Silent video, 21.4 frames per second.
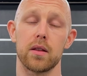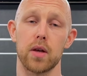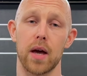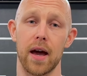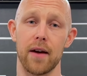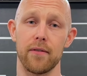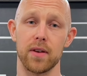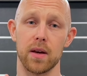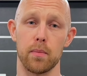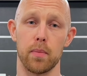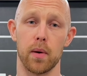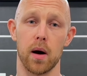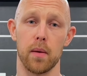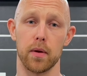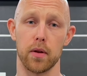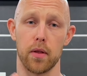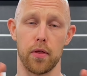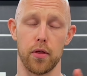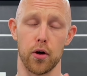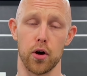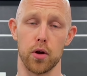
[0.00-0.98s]
the heavier barbell,
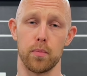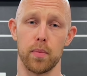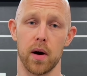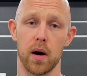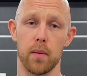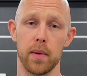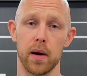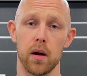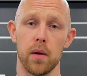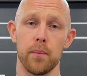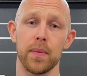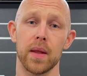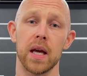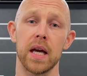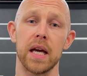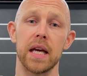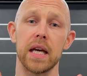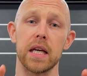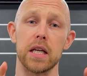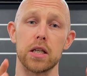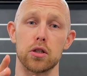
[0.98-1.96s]
the third barbell,
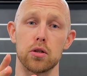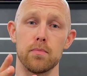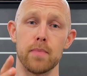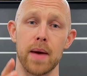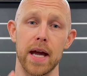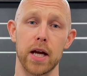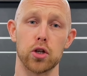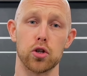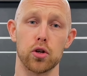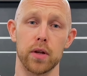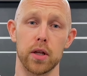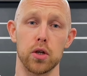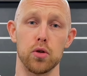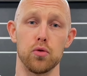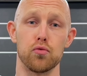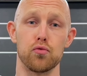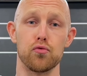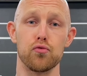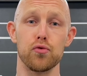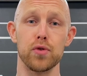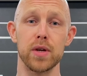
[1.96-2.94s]
is to make sure that you
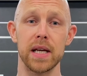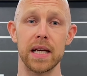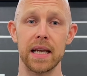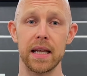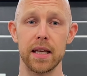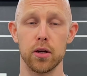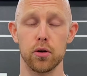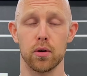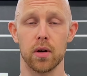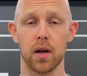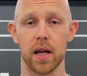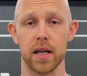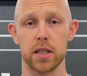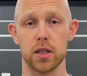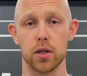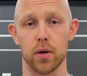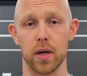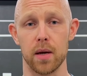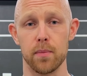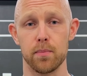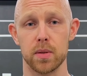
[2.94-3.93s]
really utilize
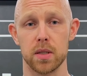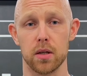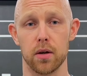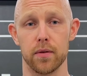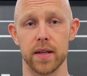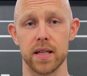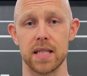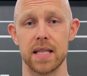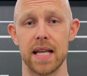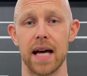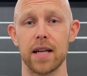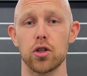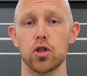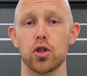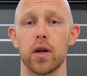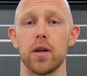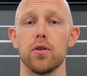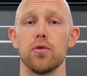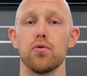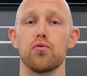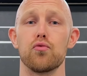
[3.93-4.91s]
your hips on the snatch
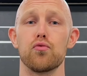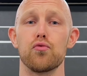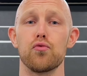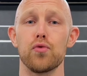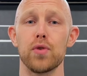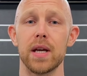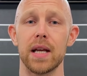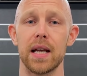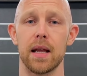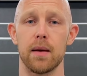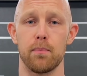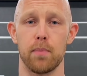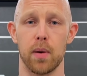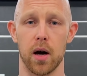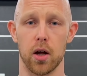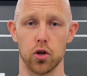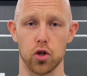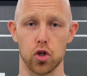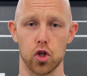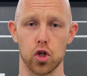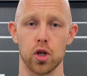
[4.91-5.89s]
and you really
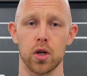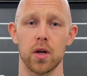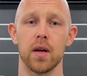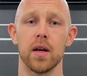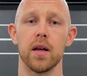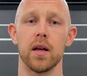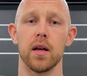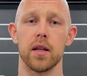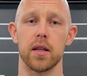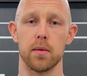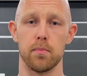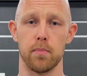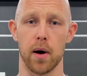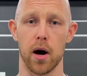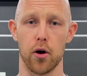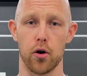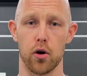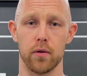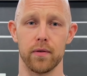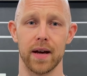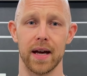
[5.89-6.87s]
punch the
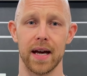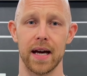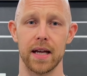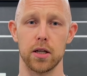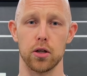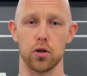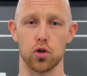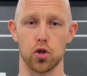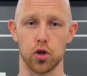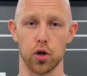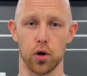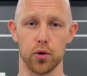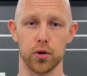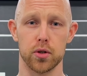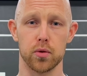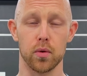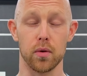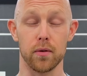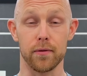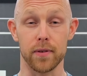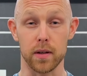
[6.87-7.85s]
bar overhead. Your
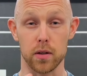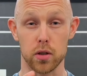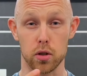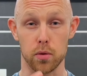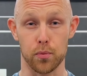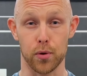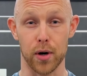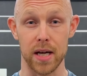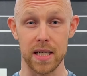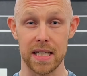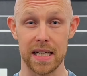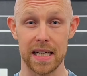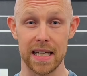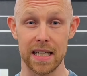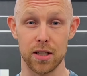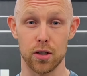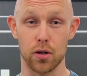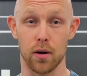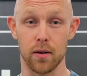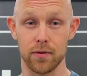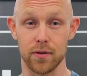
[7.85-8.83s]
shoulders will feel surprisingly
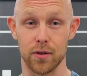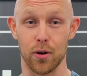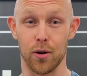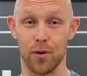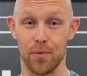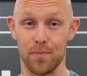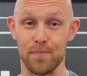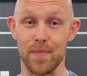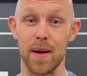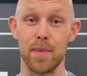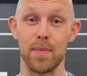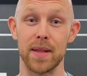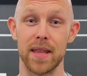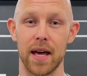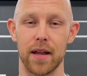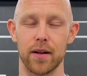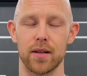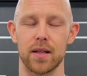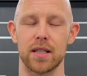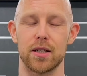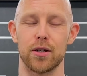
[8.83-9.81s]
soft, or maybe
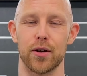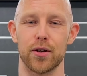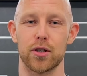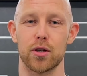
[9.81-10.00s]
it's not a